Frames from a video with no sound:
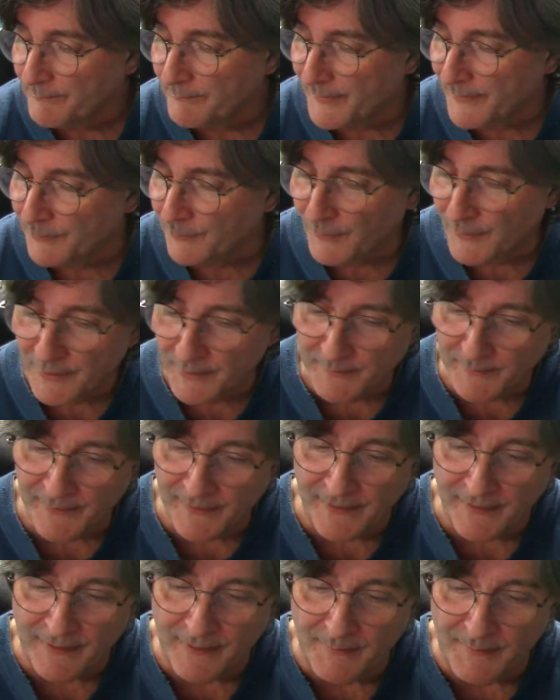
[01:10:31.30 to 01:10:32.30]
But what I'm
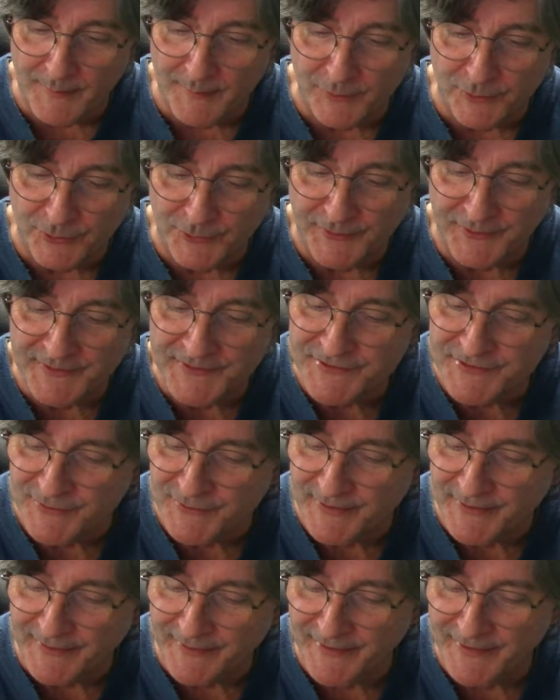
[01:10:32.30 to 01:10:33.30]
alluding to
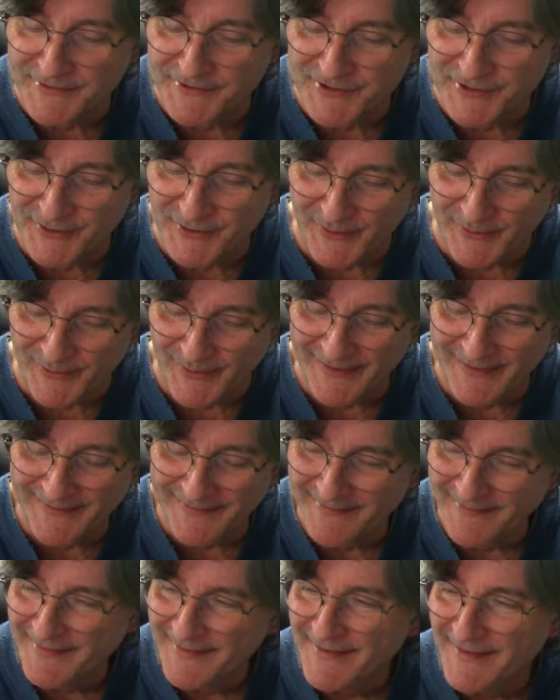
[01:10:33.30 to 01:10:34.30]
here too
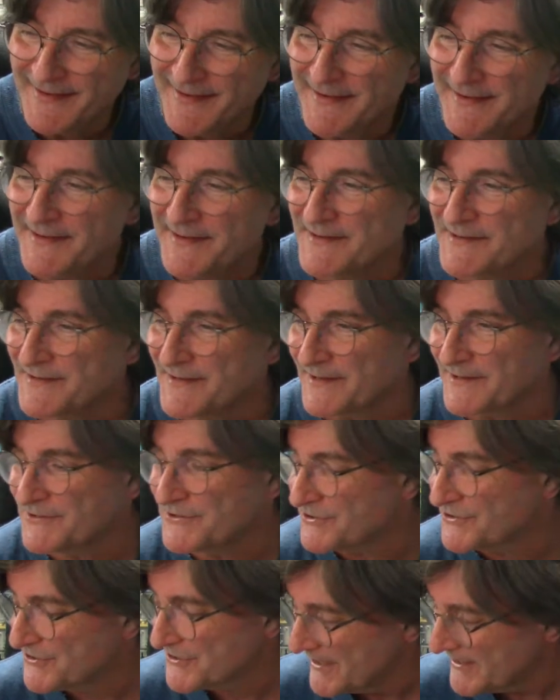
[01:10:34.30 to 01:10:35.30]
is
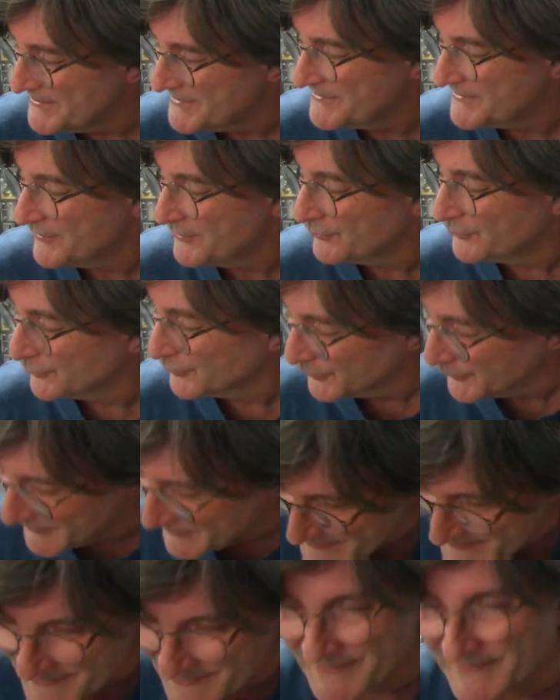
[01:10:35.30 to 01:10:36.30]
that just
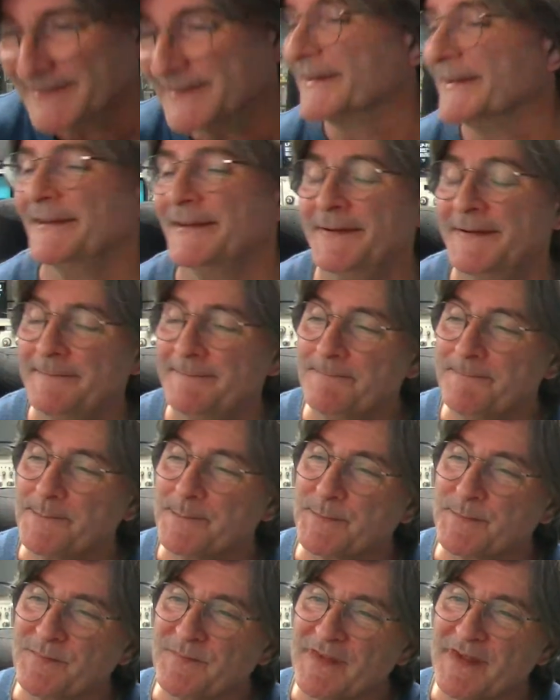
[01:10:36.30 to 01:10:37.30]
recently
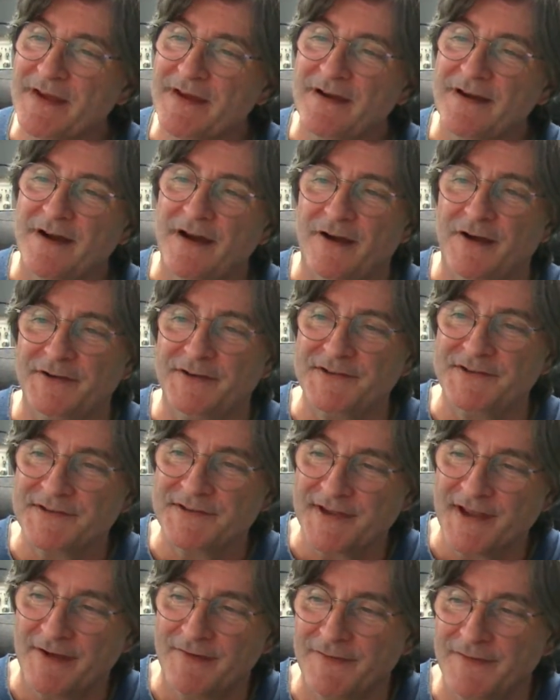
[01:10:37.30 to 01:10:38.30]
I
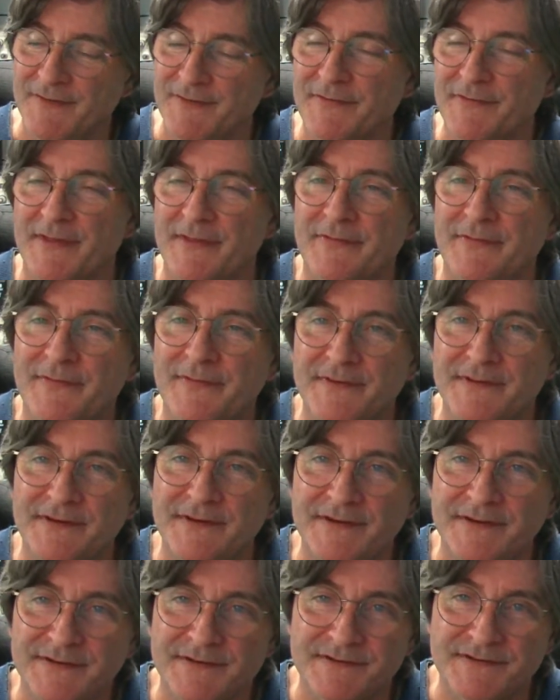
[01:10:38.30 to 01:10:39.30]
discovered that
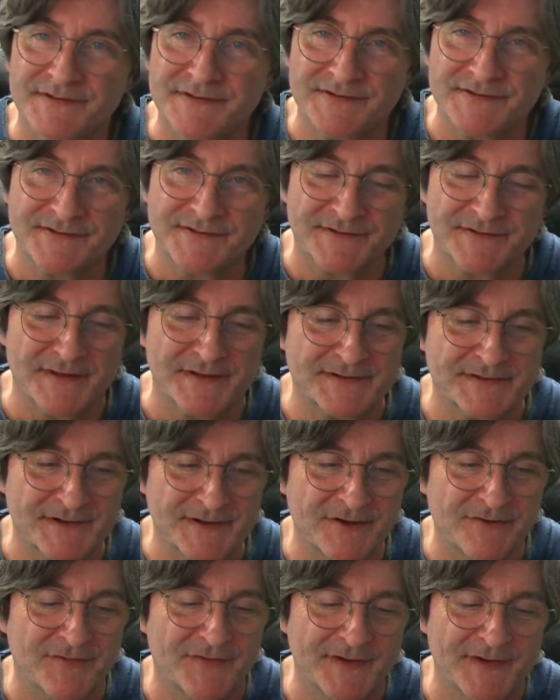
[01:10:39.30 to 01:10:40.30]
the
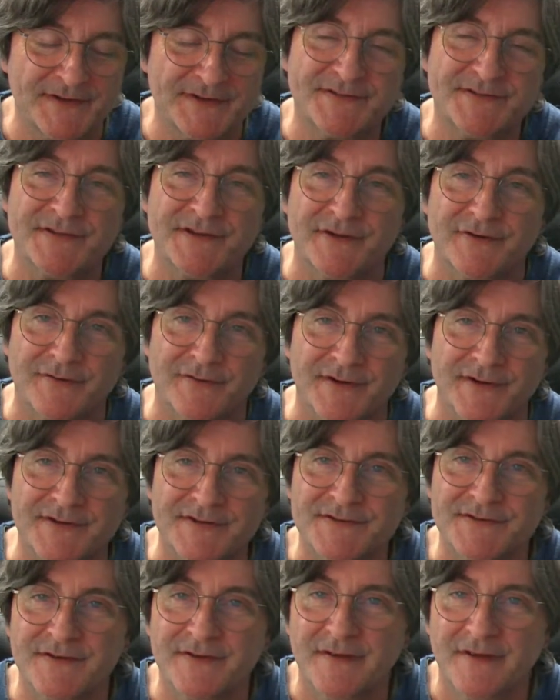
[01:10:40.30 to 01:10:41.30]
TV
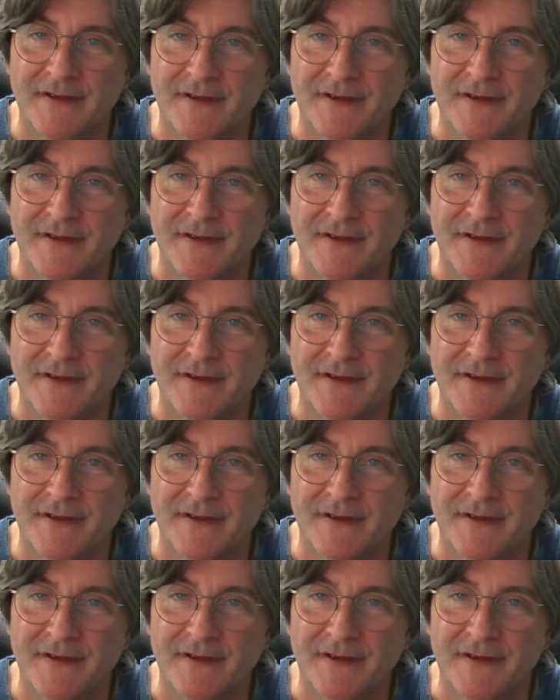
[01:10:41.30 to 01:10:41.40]
series